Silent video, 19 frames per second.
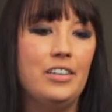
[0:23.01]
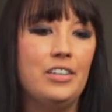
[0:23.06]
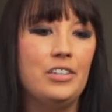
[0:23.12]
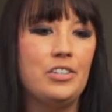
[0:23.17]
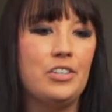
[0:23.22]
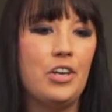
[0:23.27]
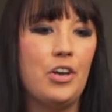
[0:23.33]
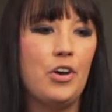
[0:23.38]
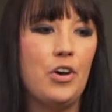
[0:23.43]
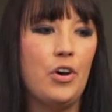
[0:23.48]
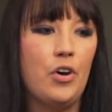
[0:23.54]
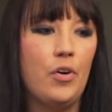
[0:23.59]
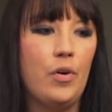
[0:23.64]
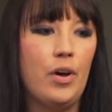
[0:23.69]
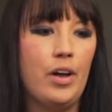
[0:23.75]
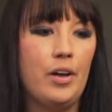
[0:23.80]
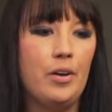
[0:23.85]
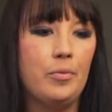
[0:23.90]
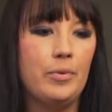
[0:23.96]

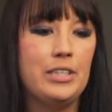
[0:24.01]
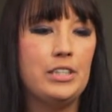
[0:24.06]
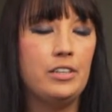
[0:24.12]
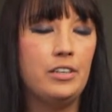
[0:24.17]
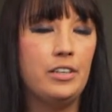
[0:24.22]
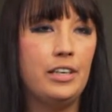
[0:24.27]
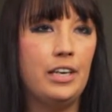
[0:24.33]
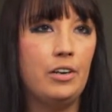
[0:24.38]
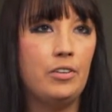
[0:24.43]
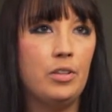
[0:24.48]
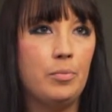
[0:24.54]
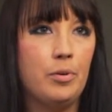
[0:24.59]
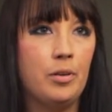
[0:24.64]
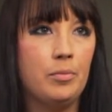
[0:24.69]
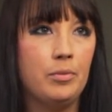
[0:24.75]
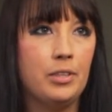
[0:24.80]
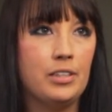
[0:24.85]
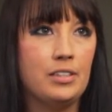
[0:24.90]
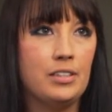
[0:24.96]
So we started out in the
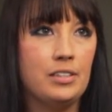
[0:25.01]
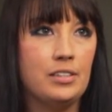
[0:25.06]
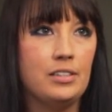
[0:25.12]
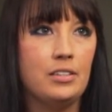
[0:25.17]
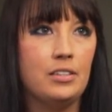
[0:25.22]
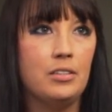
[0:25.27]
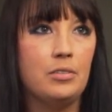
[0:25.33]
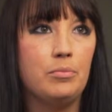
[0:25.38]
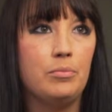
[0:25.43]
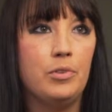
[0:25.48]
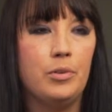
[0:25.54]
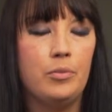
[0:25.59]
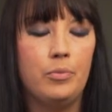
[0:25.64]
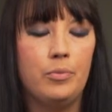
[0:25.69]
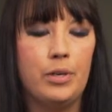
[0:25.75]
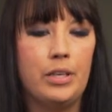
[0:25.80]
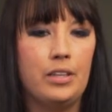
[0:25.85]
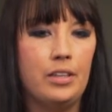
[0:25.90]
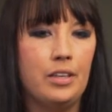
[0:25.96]
public system
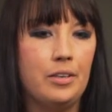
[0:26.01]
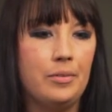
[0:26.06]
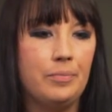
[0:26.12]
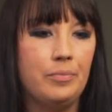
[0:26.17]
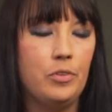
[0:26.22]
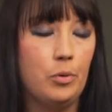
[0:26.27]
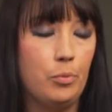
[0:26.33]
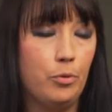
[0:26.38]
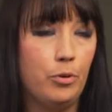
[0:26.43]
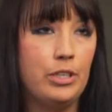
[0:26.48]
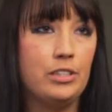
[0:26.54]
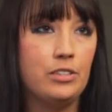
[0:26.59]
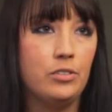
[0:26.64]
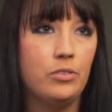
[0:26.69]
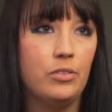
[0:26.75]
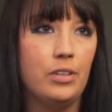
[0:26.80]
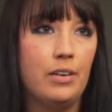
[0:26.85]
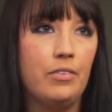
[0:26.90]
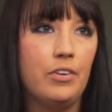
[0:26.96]
with
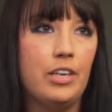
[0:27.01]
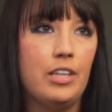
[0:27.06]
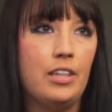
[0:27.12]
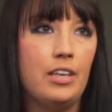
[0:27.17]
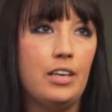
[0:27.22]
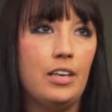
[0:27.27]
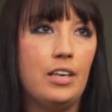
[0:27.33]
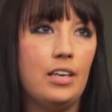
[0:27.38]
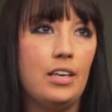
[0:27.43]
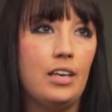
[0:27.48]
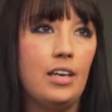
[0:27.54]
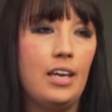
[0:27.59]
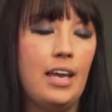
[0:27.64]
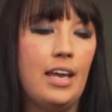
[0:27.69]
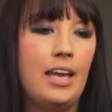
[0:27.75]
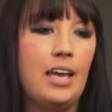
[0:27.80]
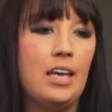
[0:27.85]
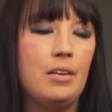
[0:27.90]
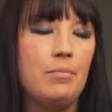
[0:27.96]
preschool and everything,
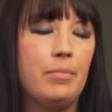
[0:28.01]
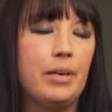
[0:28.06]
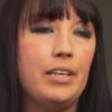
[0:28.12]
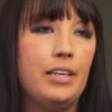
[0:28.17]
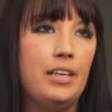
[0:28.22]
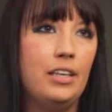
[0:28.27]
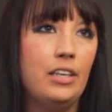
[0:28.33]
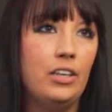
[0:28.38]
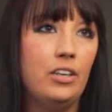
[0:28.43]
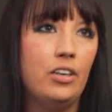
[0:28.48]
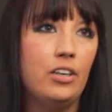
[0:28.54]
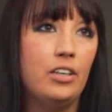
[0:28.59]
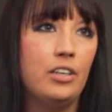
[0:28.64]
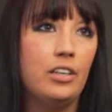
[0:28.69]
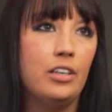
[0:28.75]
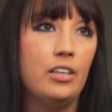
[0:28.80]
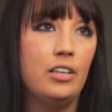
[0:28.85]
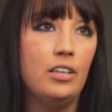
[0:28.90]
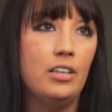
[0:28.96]
and by
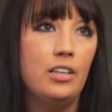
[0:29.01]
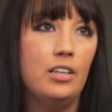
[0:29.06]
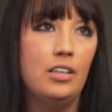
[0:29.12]
kindergarten,